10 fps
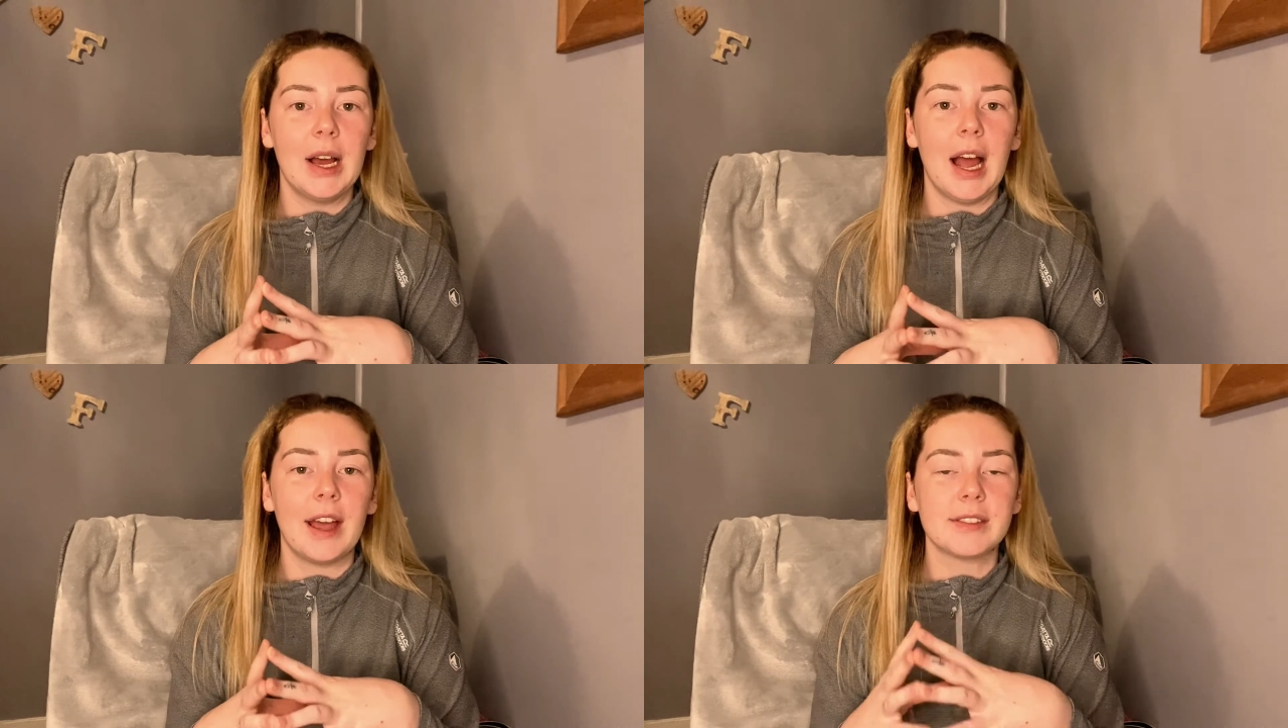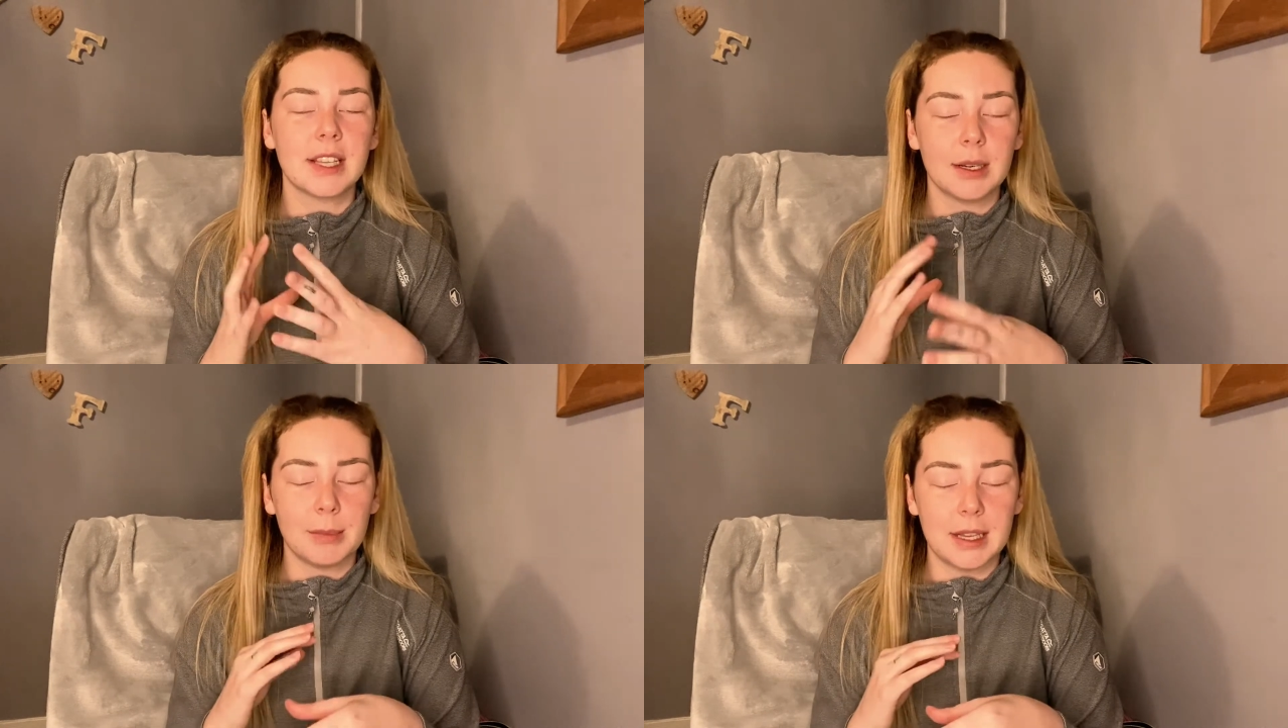I've
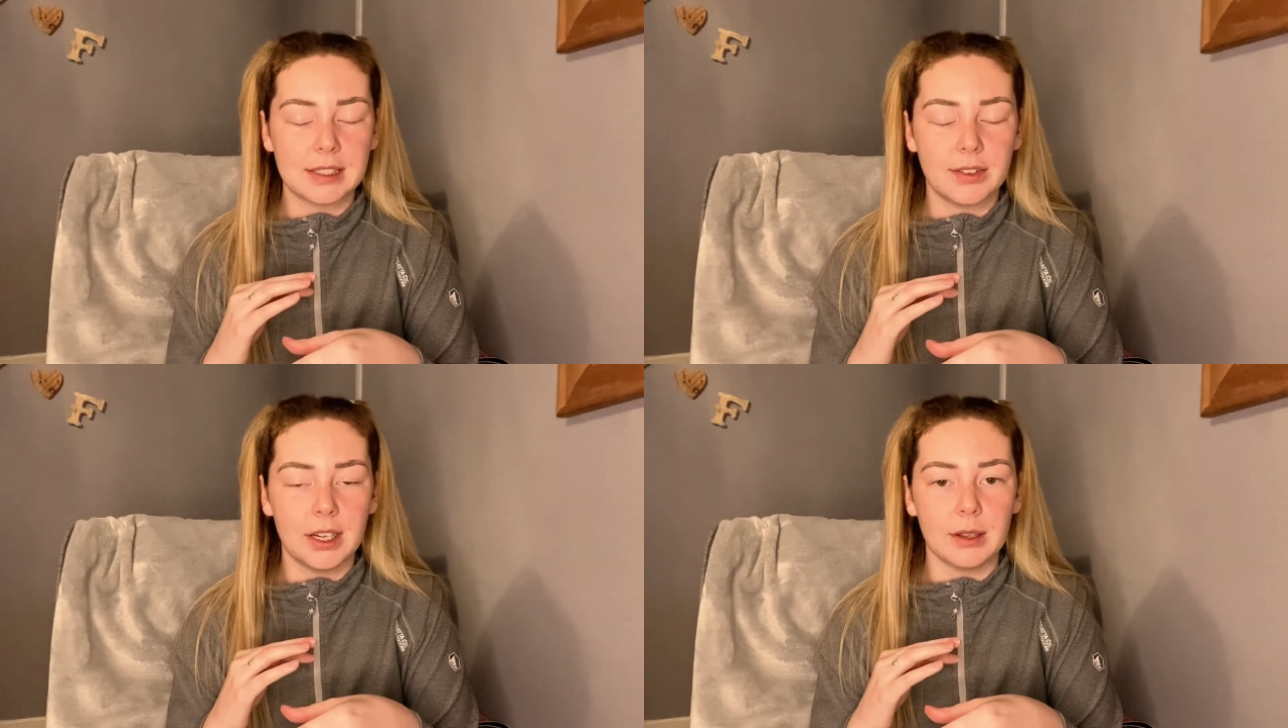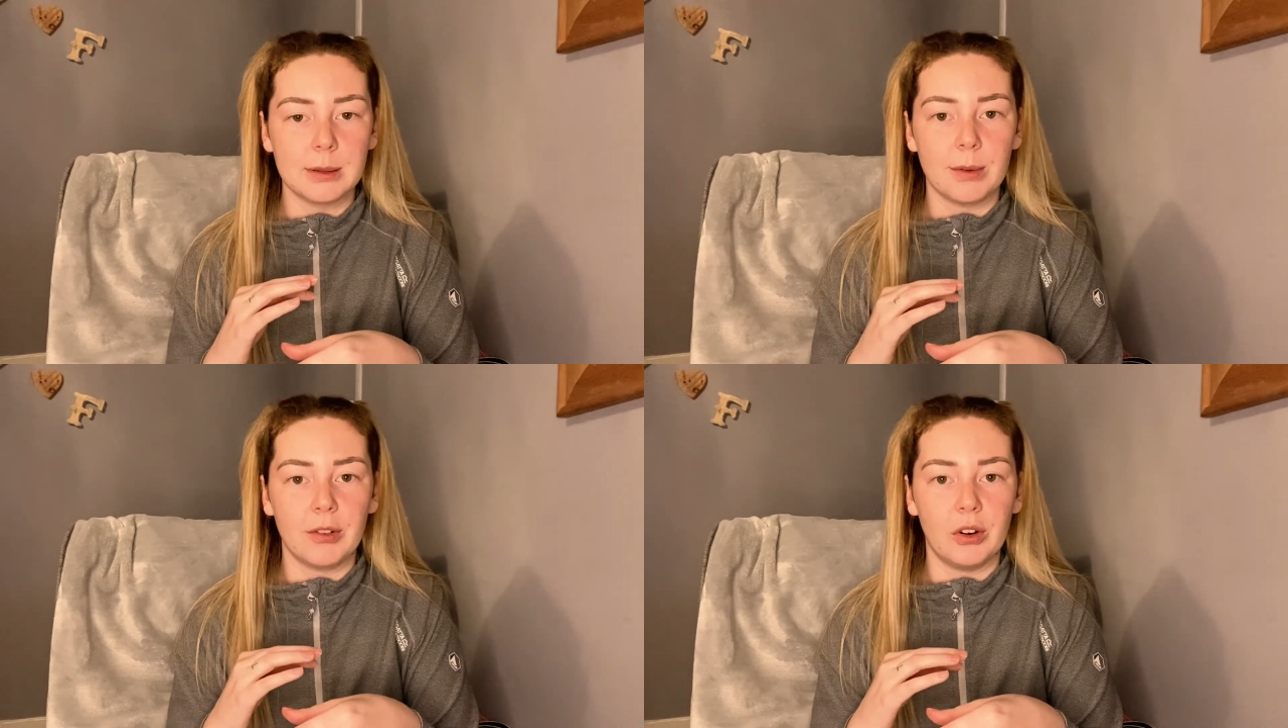said in past
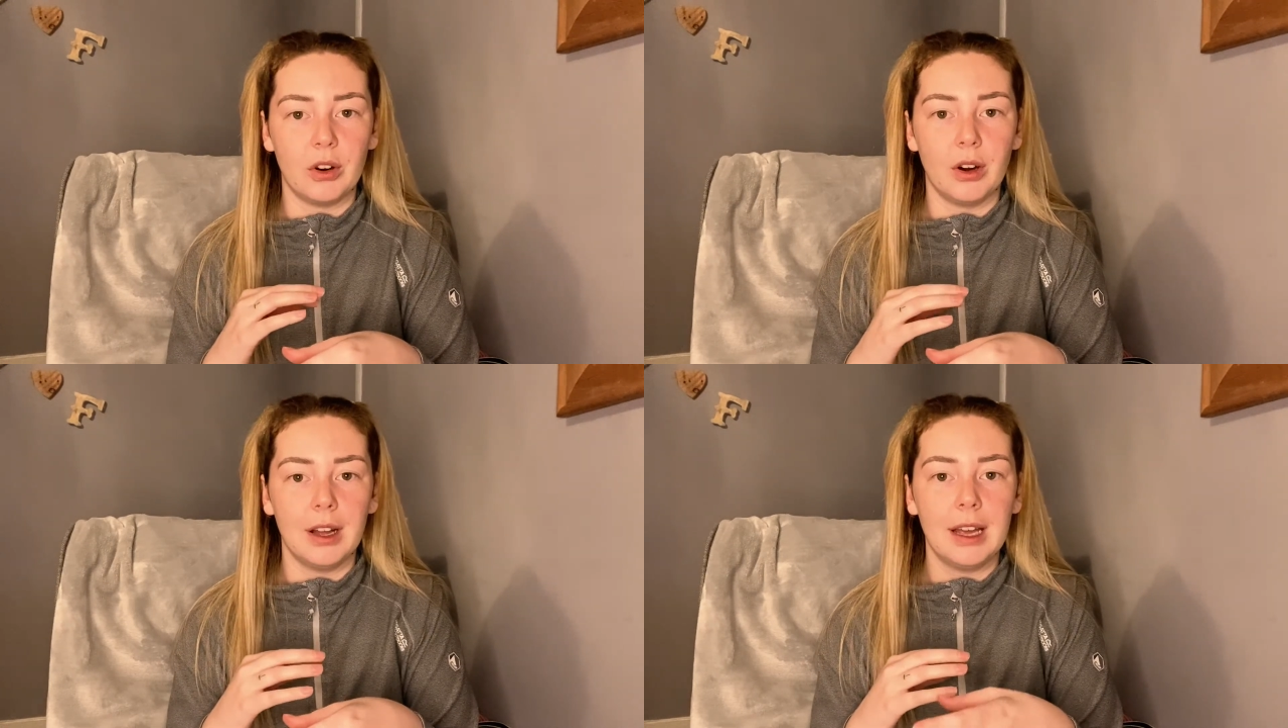videos before,